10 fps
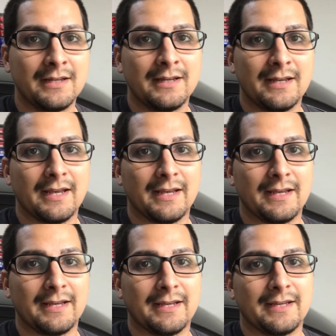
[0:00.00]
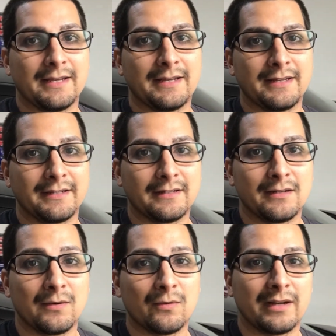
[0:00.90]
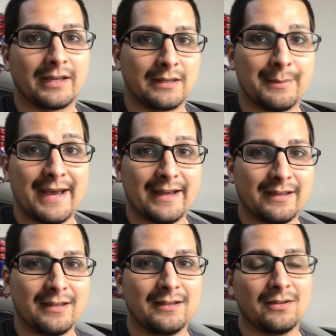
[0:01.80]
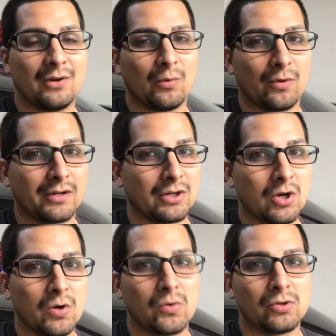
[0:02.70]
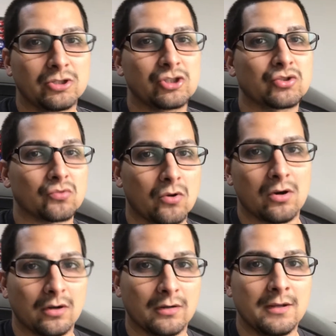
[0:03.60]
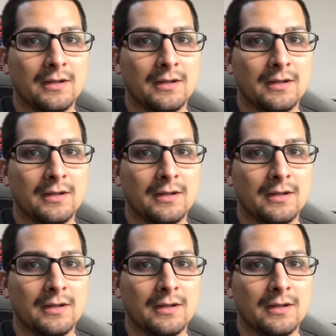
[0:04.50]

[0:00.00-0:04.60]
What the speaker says: and when I get back, we're gonna go strong.